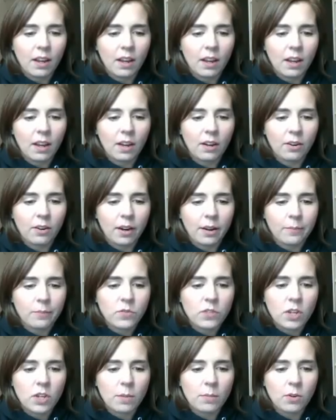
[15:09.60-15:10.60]
Okay,
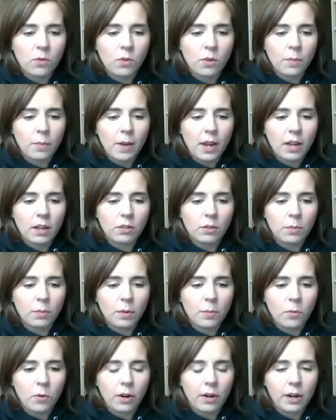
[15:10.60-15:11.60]
so I'm going to roll it back a little bit
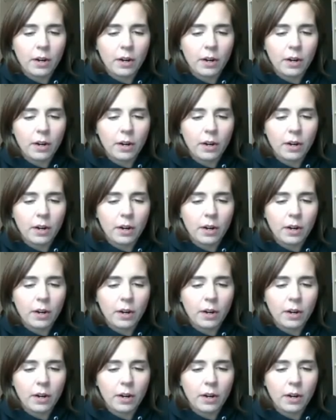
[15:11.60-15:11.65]
more